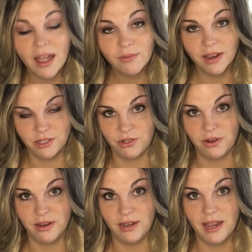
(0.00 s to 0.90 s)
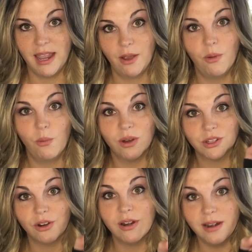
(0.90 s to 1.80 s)
restaurant was
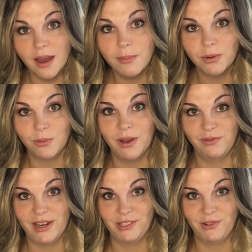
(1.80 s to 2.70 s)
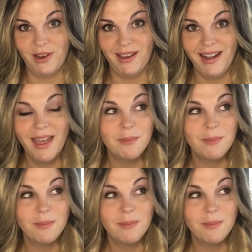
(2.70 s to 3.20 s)
our #1 restaurant.